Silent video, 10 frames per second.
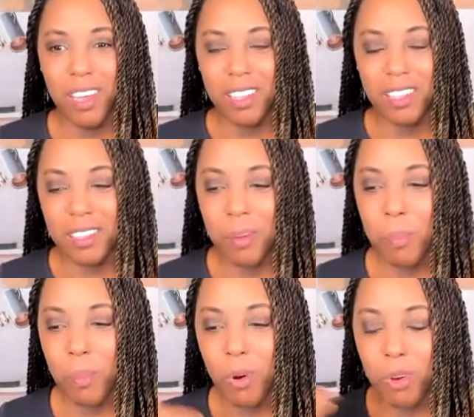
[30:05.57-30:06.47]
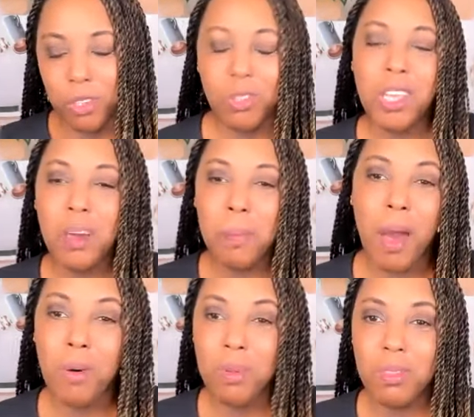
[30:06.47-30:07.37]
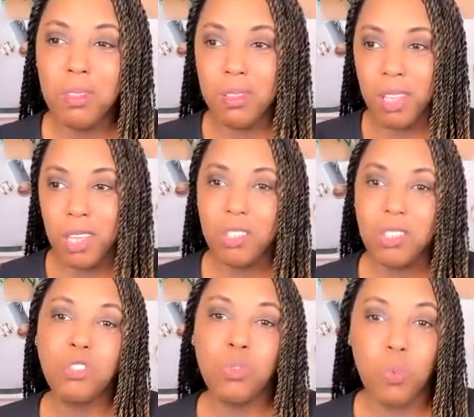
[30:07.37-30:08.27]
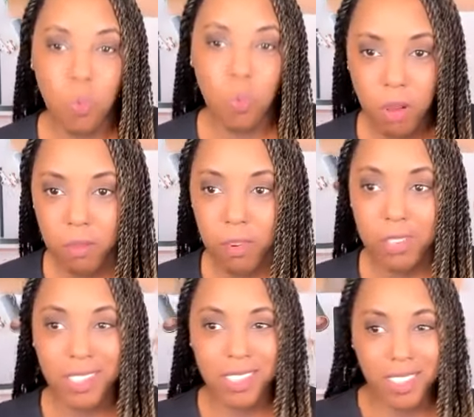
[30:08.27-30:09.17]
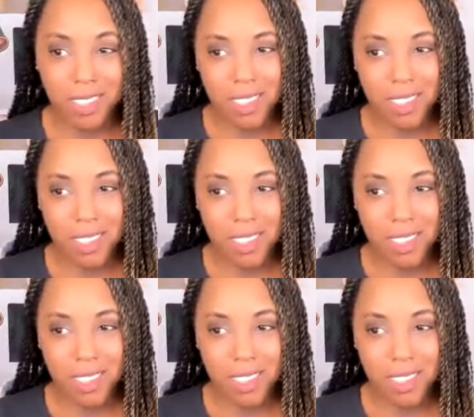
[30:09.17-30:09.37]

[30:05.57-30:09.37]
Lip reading: it's the more you think about things that you want versus